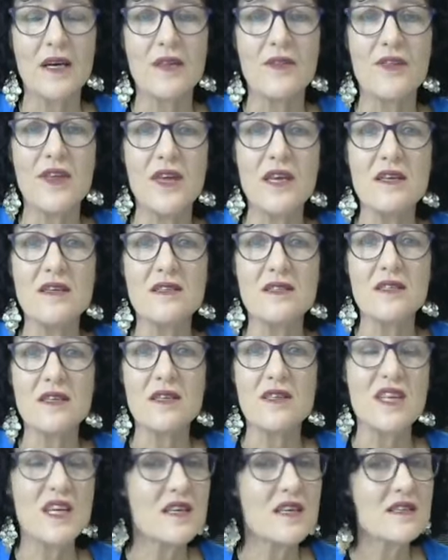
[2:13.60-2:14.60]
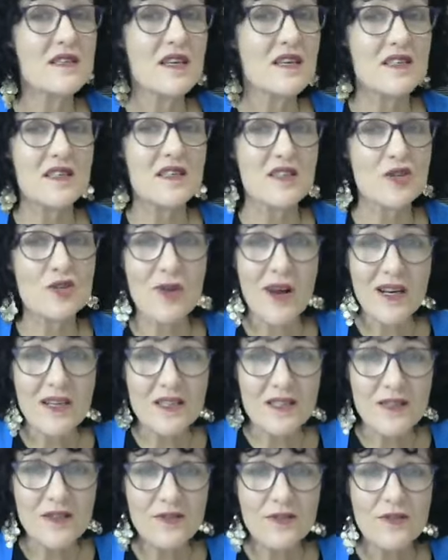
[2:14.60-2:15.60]
These, these are
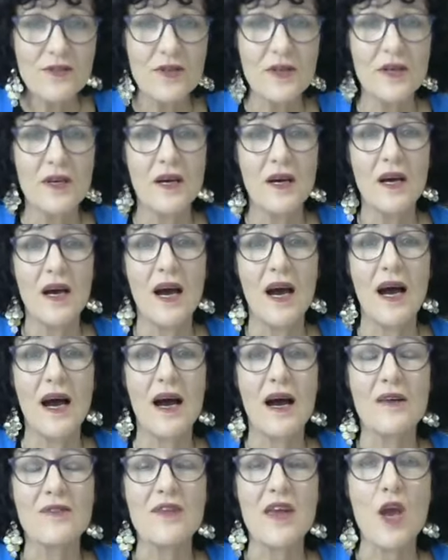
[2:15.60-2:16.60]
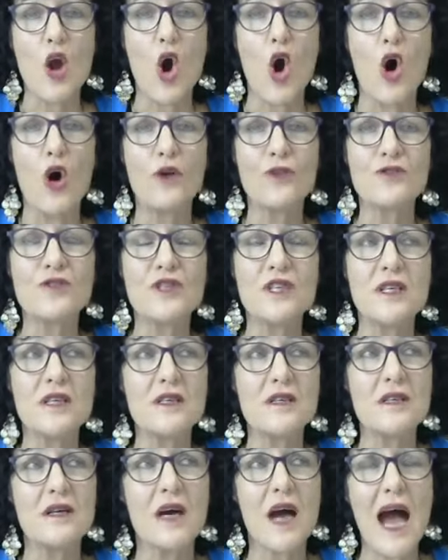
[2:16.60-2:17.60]
destructive. Uh, they're
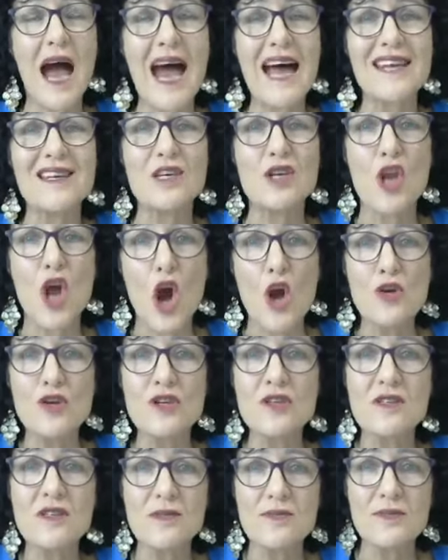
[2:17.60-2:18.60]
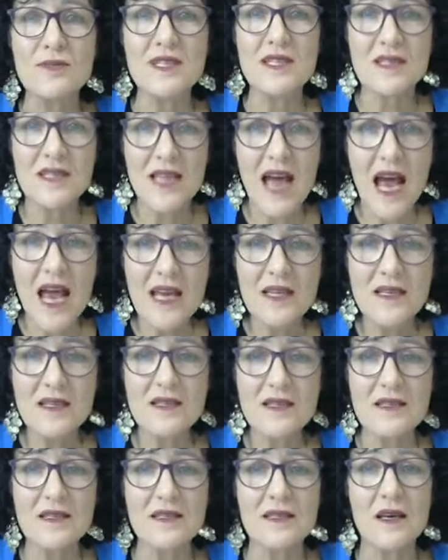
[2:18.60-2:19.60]
often unnoticed
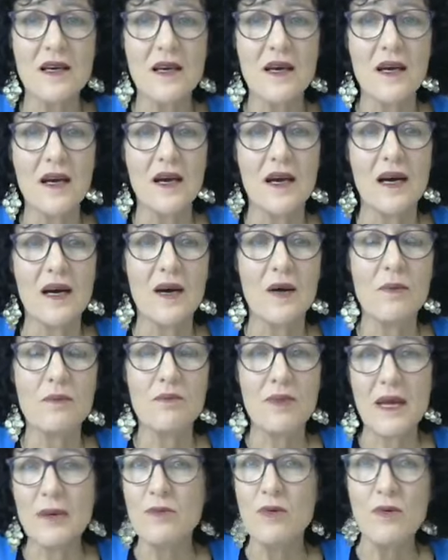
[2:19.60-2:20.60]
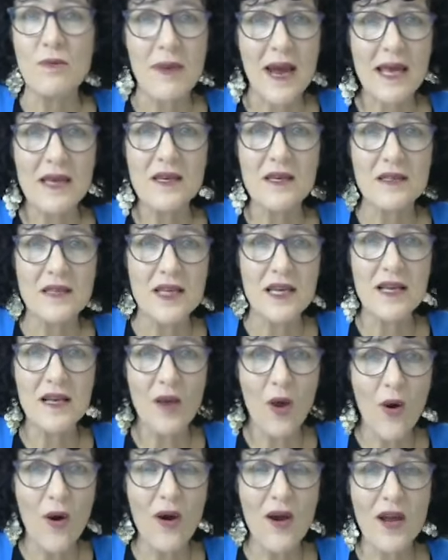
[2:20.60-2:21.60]
mistakes people make in their
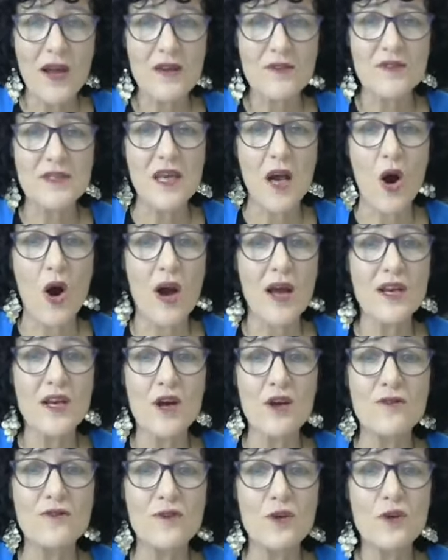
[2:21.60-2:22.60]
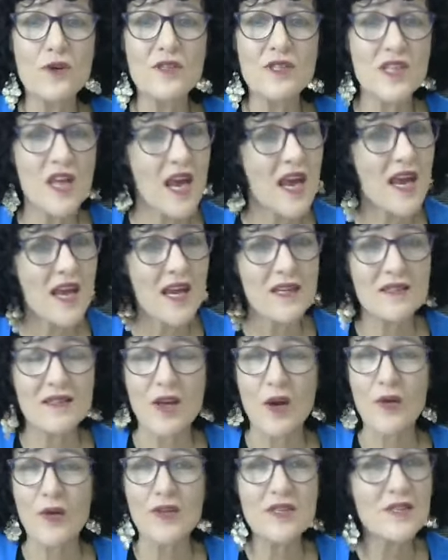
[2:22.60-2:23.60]
lives. I know firsthand,
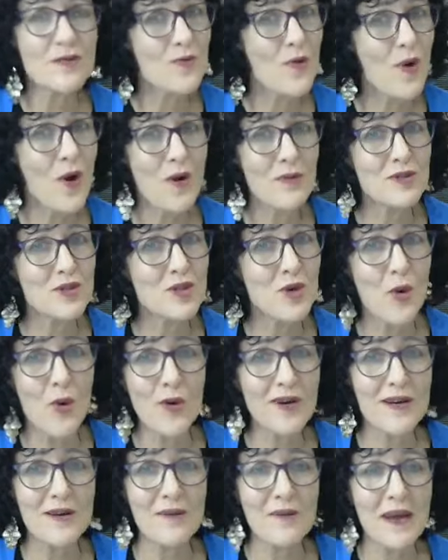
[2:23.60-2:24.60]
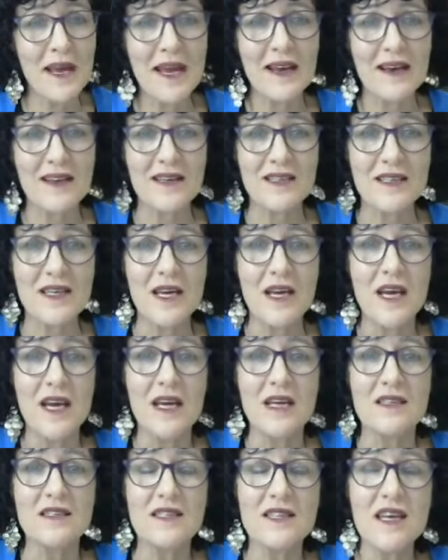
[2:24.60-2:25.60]
so this is why I'm talking about it.
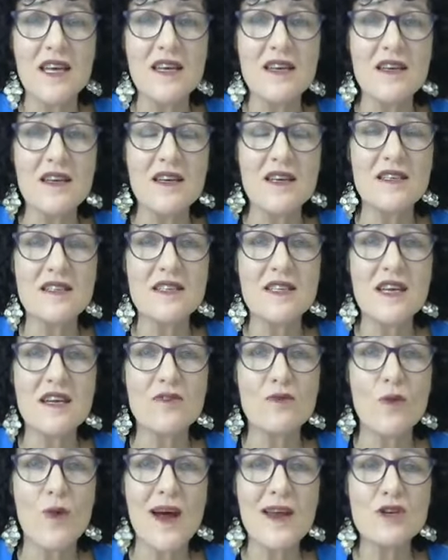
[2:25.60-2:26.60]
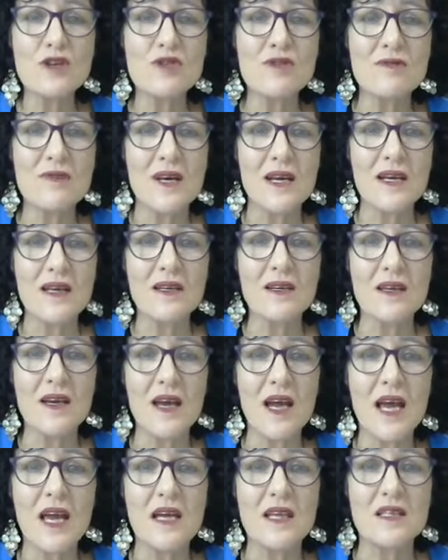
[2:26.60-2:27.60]
Instead, instead of wondering
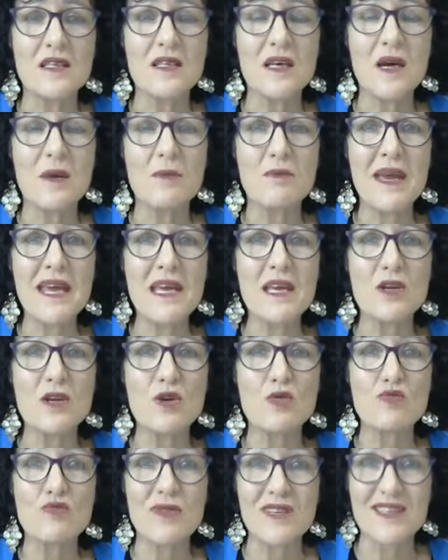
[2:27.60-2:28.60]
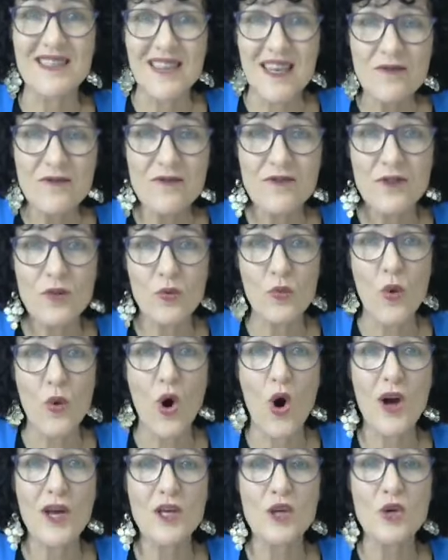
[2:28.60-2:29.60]
and being resentful
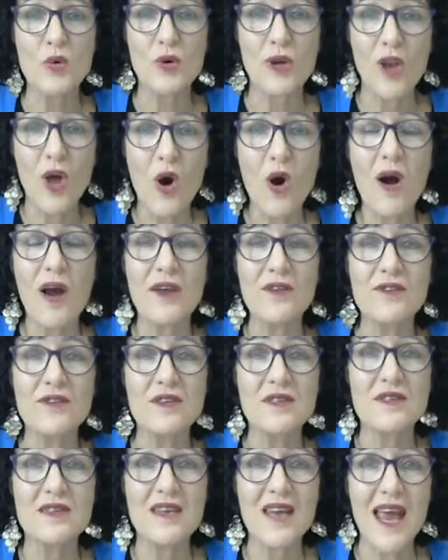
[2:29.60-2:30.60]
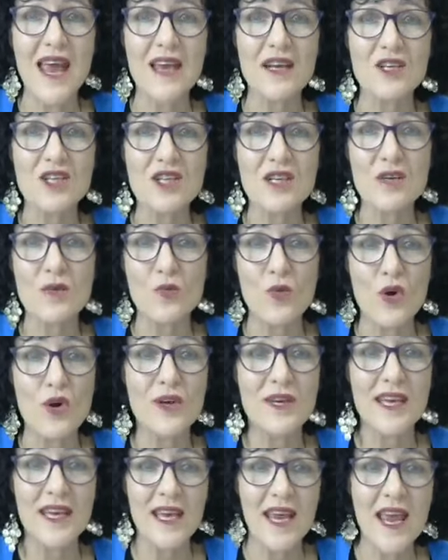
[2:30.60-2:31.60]
why your life isn't actually
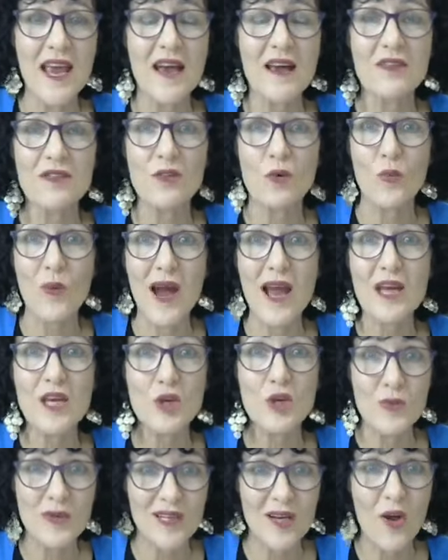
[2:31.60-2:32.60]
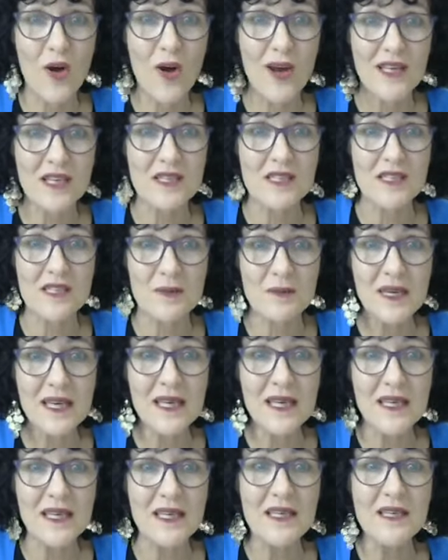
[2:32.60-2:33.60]
working out the way you would like it to
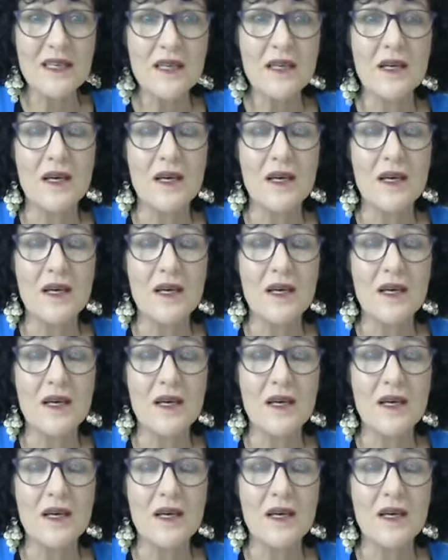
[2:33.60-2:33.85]
be,